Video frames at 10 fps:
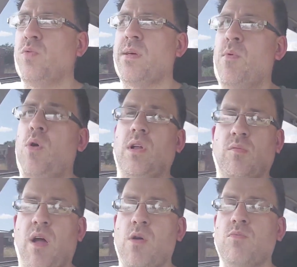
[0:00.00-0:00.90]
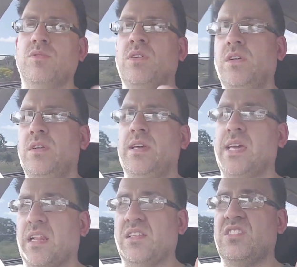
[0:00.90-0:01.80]
them all around,
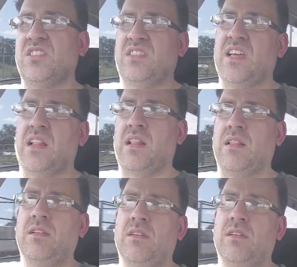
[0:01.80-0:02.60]
it'll still